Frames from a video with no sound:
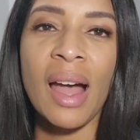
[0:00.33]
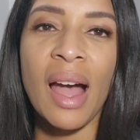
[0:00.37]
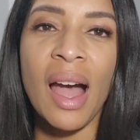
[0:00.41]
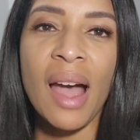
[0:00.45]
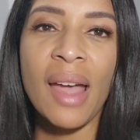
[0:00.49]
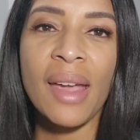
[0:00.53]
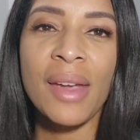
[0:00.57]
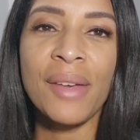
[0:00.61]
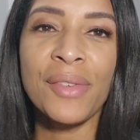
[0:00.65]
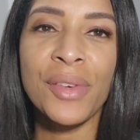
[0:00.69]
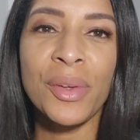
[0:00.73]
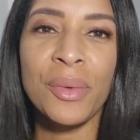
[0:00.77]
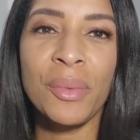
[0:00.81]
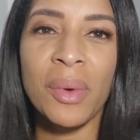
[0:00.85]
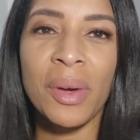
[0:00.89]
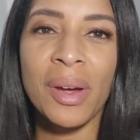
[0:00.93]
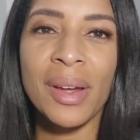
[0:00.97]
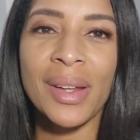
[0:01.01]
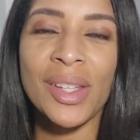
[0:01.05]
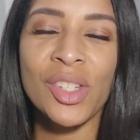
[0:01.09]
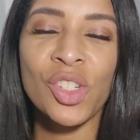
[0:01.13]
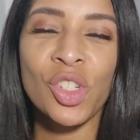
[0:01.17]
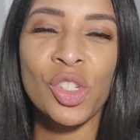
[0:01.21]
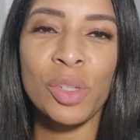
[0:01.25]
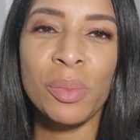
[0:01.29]
Hi
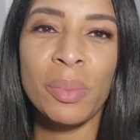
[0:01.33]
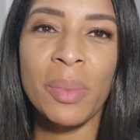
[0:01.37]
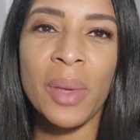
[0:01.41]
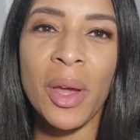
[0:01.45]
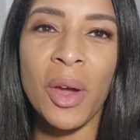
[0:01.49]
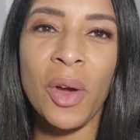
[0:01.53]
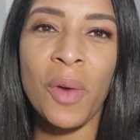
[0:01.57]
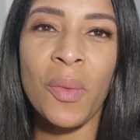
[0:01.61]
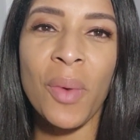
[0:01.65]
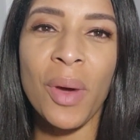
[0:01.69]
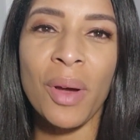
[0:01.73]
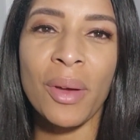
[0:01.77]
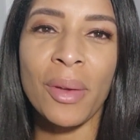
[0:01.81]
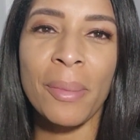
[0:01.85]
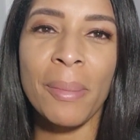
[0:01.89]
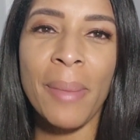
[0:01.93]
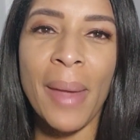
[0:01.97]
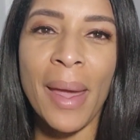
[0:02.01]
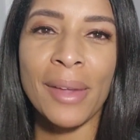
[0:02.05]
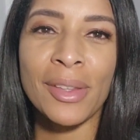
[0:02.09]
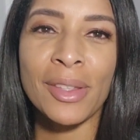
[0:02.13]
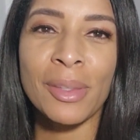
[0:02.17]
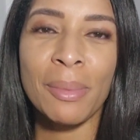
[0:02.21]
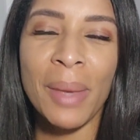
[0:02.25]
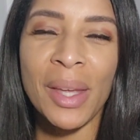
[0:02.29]
everyone, it's Jamel. Welcome
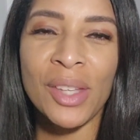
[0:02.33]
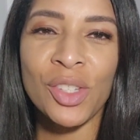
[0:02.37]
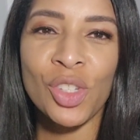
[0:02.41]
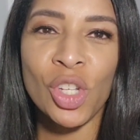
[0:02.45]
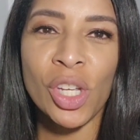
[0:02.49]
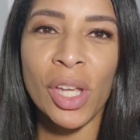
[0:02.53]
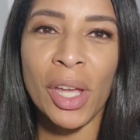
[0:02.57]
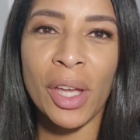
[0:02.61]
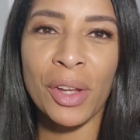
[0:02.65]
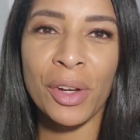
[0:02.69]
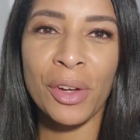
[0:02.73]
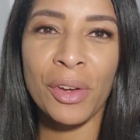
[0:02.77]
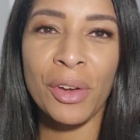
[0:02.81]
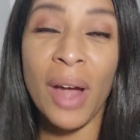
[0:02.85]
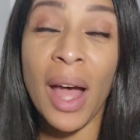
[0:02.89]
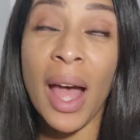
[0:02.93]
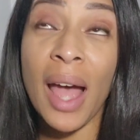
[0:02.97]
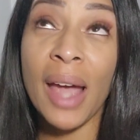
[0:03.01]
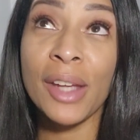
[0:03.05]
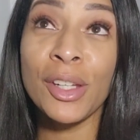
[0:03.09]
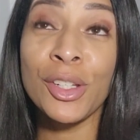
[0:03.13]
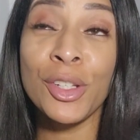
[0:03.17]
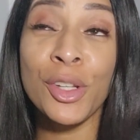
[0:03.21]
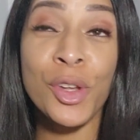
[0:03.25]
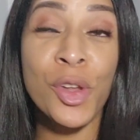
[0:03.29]
back to my channel.
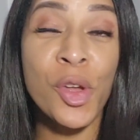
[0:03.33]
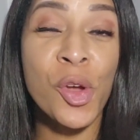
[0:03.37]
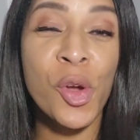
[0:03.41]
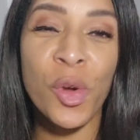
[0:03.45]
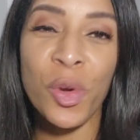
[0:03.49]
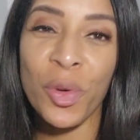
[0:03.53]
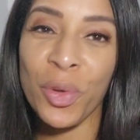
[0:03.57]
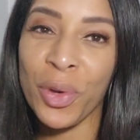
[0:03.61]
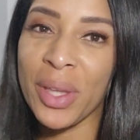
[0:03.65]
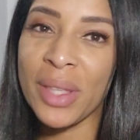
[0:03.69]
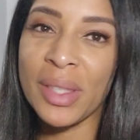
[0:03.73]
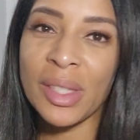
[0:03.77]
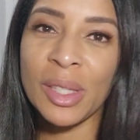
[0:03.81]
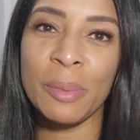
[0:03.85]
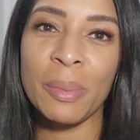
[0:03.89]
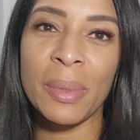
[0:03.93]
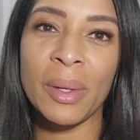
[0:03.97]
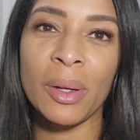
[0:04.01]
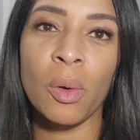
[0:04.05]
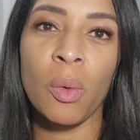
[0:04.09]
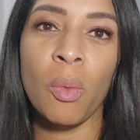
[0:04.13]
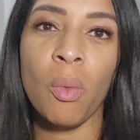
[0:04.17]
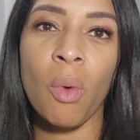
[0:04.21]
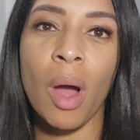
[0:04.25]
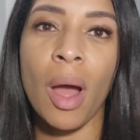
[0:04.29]
I know it's
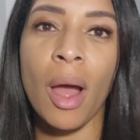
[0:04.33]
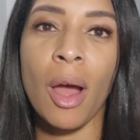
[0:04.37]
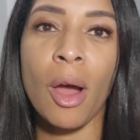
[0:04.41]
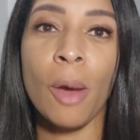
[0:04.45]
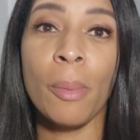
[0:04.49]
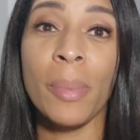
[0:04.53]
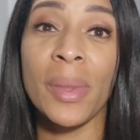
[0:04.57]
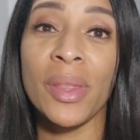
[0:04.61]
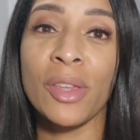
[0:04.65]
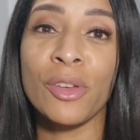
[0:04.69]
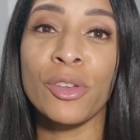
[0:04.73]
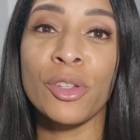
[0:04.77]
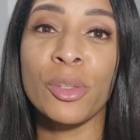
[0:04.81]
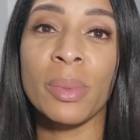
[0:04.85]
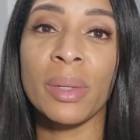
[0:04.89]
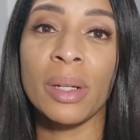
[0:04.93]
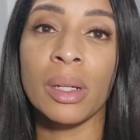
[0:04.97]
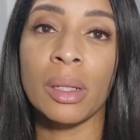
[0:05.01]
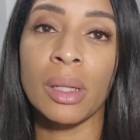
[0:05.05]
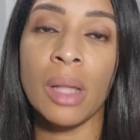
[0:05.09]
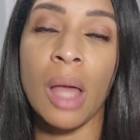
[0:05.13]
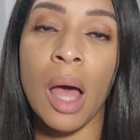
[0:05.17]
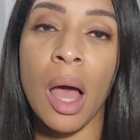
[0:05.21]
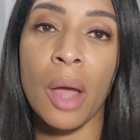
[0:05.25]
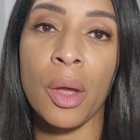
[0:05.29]
been a while, but there's been
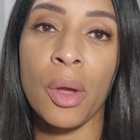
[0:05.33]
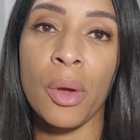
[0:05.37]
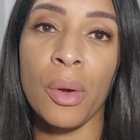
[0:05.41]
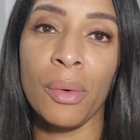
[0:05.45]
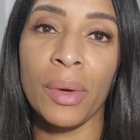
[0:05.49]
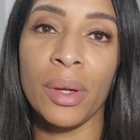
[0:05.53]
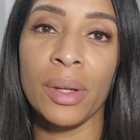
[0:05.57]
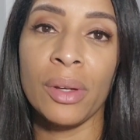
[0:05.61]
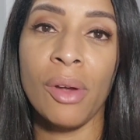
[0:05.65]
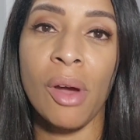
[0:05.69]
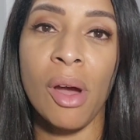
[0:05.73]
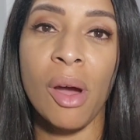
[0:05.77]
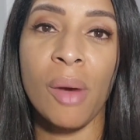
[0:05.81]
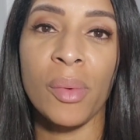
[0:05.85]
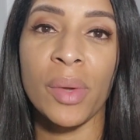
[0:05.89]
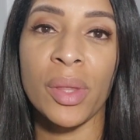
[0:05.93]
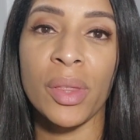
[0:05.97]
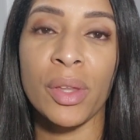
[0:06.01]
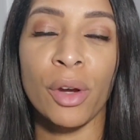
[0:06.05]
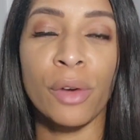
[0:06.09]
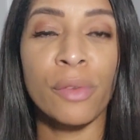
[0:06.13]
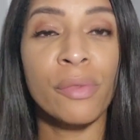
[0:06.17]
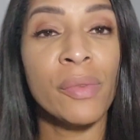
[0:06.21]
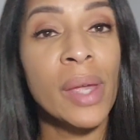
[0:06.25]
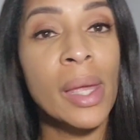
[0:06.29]
a lot going on with
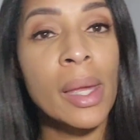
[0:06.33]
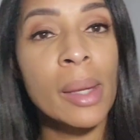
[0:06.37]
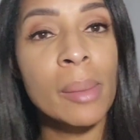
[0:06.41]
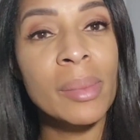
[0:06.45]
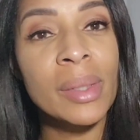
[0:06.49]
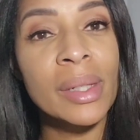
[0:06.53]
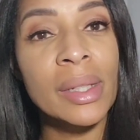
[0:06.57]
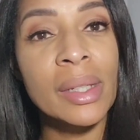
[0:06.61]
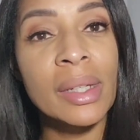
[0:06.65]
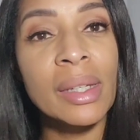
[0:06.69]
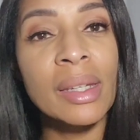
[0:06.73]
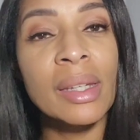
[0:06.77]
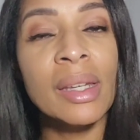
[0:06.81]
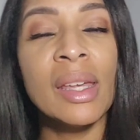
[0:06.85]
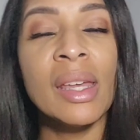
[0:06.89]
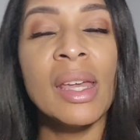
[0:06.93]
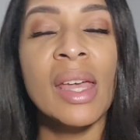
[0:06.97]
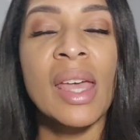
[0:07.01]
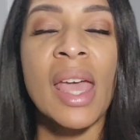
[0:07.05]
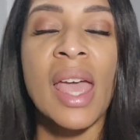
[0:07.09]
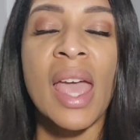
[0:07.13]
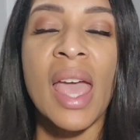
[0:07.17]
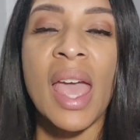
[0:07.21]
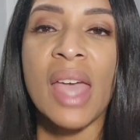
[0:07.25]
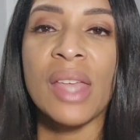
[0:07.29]
our family.
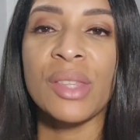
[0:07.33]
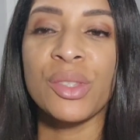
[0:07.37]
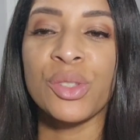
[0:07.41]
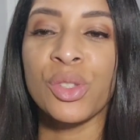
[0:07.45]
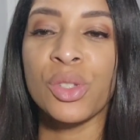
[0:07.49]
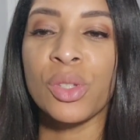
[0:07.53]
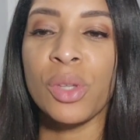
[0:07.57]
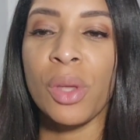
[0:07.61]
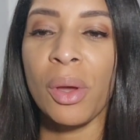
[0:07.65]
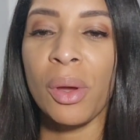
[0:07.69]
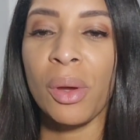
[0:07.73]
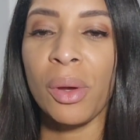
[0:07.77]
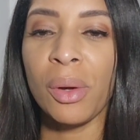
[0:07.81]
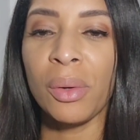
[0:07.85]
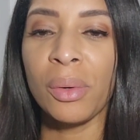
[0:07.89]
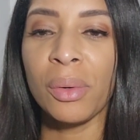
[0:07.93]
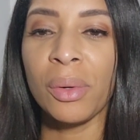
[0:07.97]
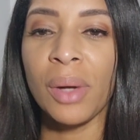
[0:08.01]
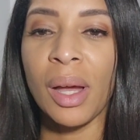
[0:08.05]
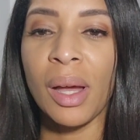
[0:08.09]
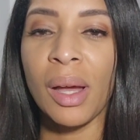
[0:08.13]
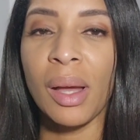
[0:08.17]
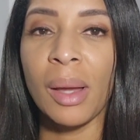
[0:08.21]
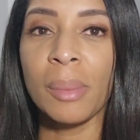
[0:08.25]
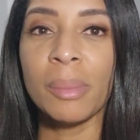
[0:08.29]
And so
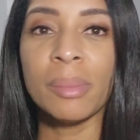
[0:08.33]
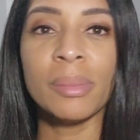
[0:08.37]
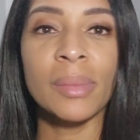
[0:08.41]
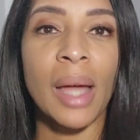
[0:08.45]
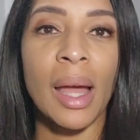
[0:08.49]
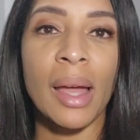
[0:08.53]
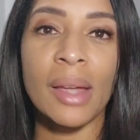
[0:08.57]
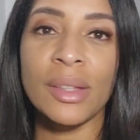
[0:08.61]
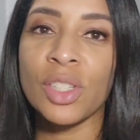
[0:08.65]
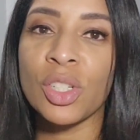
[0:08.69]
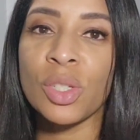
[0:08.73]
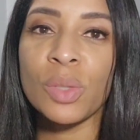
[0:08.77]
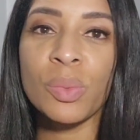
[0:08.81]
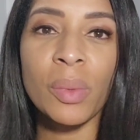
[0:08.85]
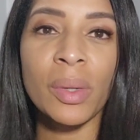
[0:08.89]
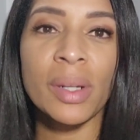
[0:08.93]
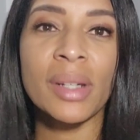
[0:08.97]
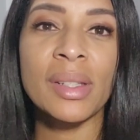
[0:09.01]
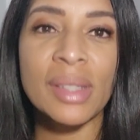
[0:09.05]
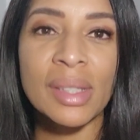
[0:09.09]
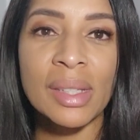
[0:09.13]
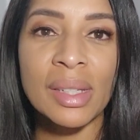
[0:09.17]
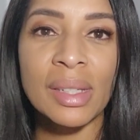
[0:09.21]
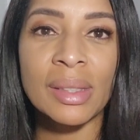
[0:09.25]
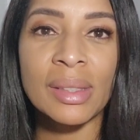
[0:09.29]
I just
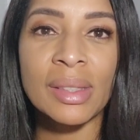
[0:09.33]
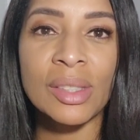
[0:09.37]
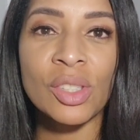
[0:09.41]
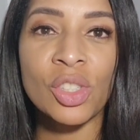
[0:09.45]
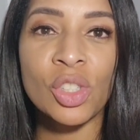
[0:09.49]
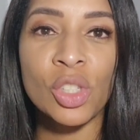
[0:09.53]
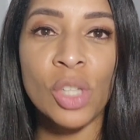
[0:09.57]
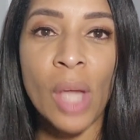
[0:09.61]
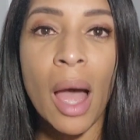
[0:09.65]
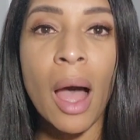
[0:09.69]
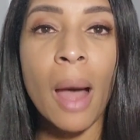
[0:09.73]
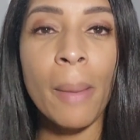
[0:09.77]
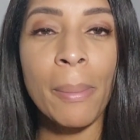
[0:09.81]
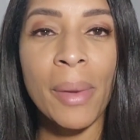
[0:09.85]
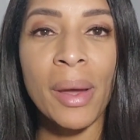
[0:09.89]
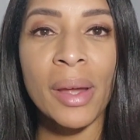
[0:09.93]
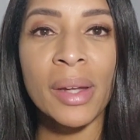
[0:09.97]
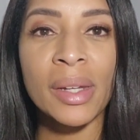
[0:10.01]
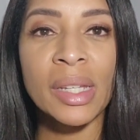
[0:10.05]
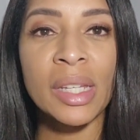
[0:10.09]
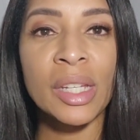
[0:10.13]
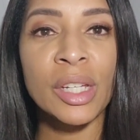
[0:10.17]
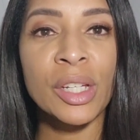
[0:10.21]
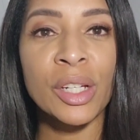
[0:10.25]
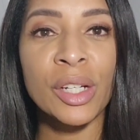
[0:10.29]
wanted to hop
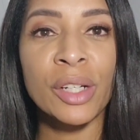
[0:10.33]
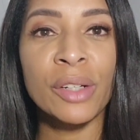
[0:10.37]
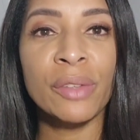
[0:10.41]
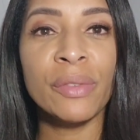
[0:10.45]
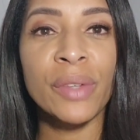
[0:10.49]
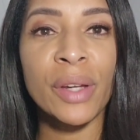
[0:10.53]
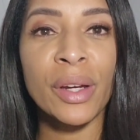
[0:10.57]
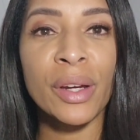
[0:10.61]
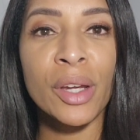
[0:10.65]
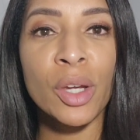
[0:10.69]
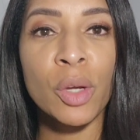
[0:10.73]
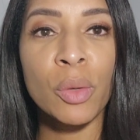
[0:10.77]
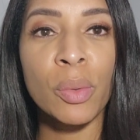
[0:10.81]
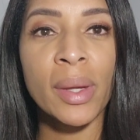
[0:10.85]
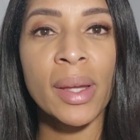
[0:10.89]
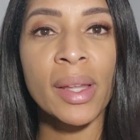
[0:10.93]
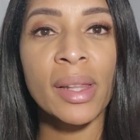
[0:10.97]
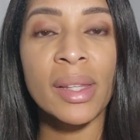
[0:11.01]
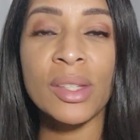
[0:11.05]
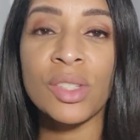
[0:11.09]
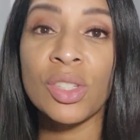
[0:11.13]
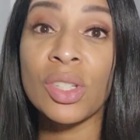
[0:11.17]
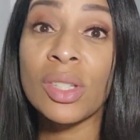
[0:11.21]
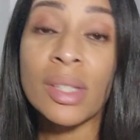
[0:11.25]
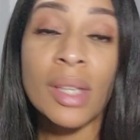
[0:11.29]
on here very
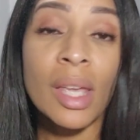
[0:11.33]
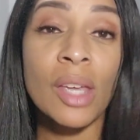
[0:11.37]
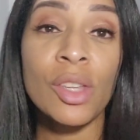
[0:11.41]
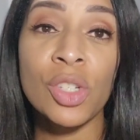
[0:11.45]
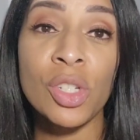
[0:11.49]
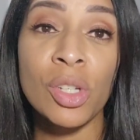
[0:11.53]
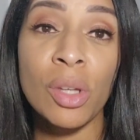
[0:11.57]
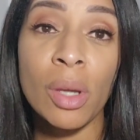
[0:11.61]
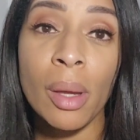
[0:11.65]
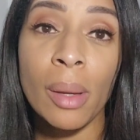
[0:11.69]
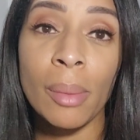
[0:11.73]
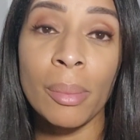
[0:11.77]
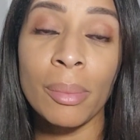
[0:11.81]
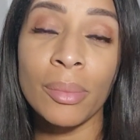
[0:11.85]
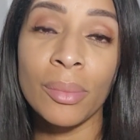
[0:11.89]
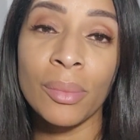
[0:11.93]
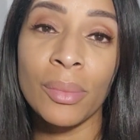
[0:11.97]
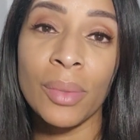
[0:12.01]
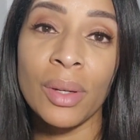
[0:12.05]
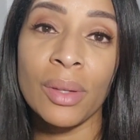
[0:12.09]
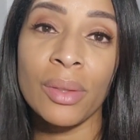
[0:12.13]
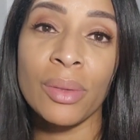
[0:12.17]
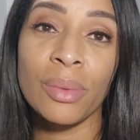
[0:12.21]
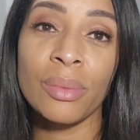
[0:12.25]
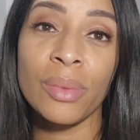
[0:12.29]
quickly and just catch you up
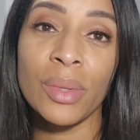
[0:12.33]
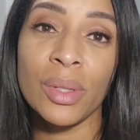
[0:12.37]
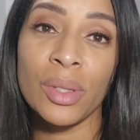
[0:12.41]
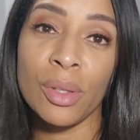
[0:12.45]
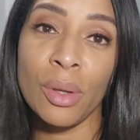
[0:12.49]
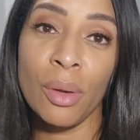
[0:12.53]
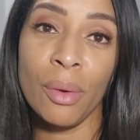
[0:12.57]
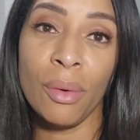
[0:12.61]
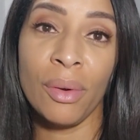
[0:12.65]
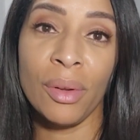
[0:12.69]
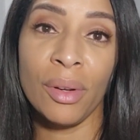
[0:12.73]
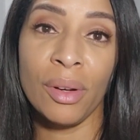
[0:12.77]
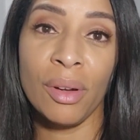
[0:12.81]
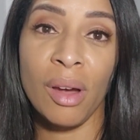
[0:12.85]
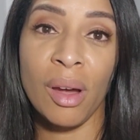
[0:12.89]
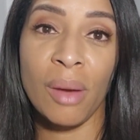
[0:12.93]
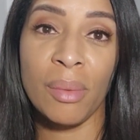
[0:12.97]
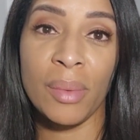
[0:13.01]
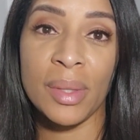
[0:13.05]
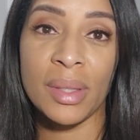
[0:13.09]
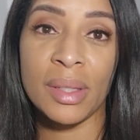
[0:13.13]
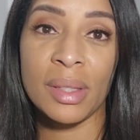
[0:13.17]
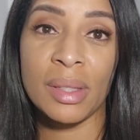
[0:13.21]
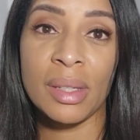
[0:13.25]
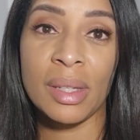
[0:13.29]
with what's going on
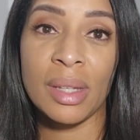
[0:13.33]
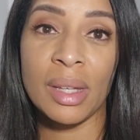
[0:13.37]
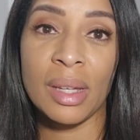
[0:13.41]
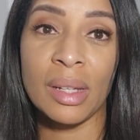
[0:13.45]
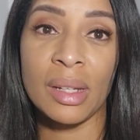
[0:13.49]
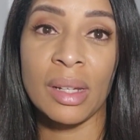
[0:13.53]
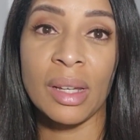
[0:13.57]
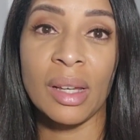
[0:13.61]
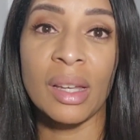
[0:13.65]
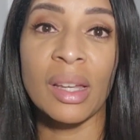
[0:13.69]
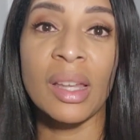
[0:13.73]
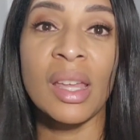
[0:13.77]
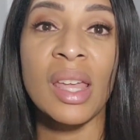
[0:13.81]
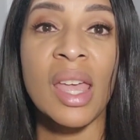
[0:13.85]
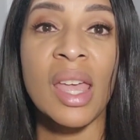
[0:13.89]
with Sienna